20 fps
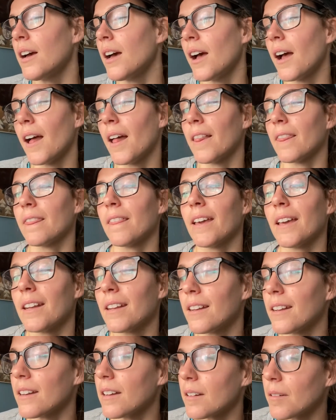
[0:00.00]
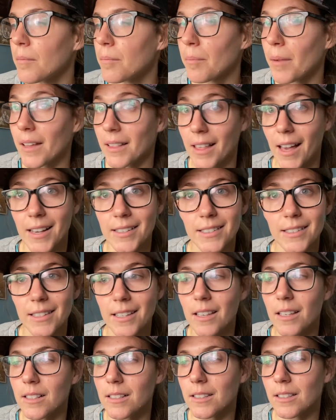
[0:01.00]
And then my last
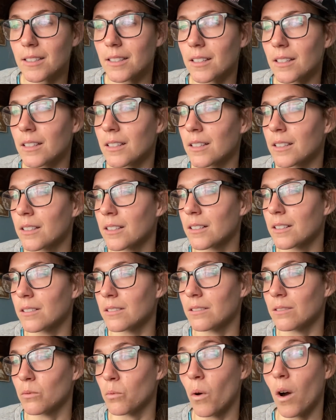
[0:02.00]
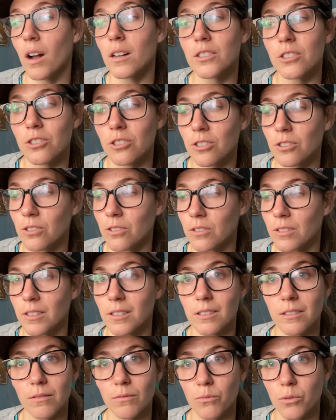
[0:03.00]
thing is to watch
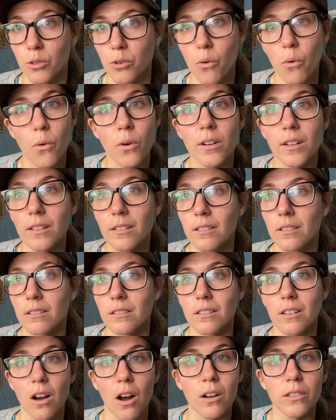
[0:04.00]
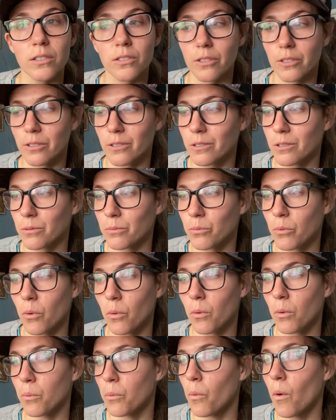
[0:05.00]
recorded concerts,
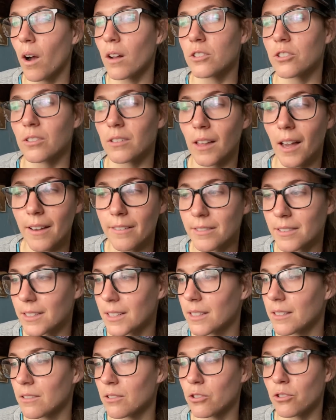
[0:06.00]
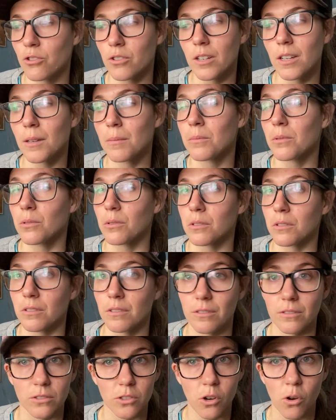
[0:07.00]
watch live streams, or
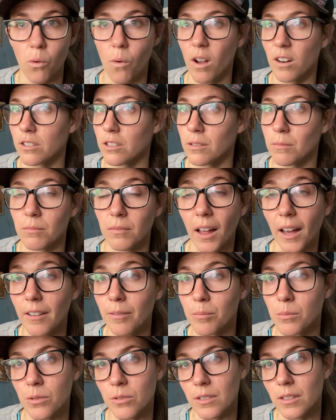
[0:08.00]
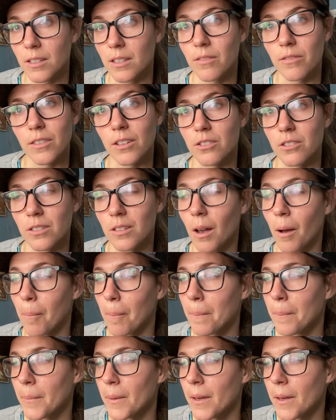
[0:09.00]
go watch some live music if there's some.